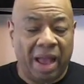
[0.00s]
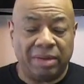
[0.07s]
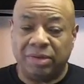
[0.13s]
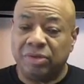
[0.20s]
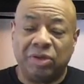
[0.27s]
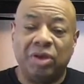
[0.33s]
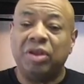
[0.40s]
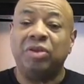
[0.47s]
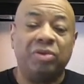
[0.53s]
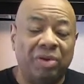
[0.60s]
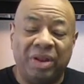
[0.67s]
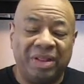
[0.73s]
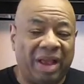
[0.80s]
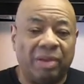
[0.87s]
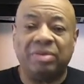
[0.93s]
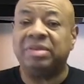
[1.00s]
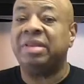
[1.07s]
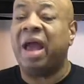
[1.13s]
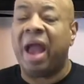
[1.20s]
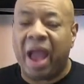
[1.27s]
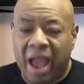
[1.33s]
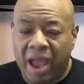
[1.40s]
I just couldn't do anything. I was
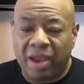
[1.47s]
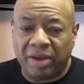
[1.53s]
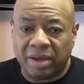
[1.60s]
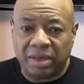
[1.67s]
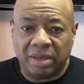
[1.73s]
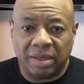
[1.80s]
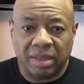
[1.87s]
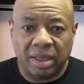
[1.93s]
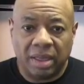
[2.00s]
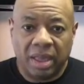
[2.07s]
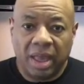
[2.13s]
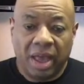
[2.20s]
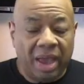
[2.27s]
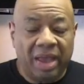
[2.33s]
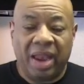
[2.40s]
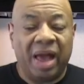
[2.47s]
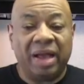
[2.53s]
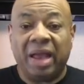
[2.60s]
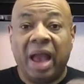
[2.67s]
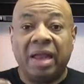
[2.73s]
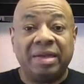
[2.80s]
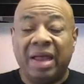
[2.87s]
tired, and
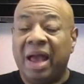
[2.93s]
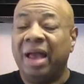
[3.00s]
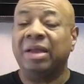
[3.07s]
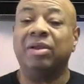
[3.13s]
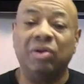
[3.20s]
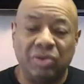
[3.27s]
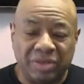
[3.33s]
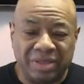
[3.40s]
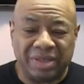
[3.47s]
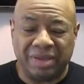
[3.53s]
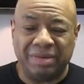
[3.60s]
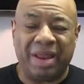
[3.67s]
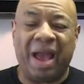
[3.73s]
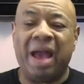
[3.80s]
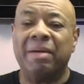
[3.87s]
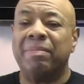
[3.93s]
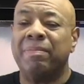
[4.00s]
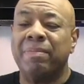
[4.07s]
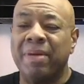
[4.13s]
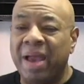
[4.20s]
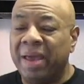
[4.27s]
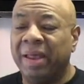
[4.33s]
I got diagnosed as a
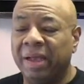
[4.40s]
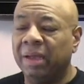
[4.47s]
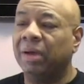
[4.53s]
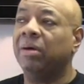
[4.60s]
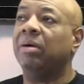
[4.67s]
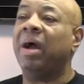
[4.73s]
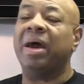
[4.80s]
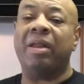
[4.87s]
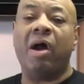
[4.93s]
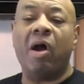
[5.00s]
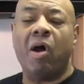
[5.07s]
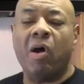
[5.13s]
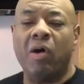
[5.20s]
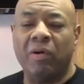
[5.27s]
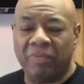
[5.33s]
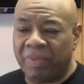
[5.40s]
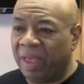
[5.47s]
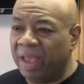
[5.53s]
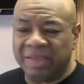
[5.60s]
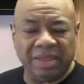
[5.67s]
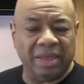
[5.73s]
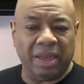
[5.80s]
diabetic, out of all
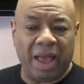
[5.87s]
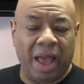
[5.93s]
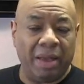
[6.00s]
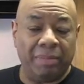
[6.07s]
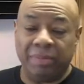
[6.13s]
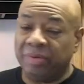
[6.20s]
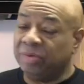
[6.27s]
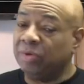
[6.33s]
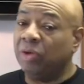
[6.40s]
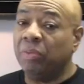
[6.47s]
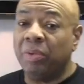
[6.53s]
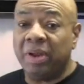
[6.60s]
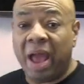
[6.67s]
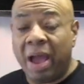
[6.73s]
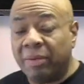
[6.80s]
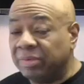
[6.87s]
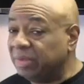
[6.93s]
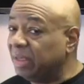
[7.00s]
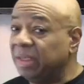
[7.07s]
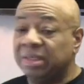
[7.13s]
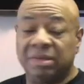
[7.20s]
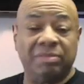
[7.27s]
things. But you know what? I
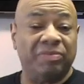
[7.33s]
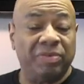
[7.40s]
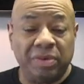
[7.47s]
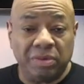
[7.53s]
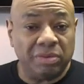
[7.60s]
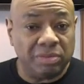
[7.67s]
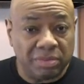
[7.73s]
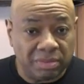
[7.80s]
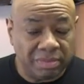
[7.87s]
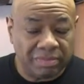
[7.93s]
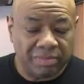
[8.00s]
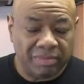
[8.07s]
was eating some food.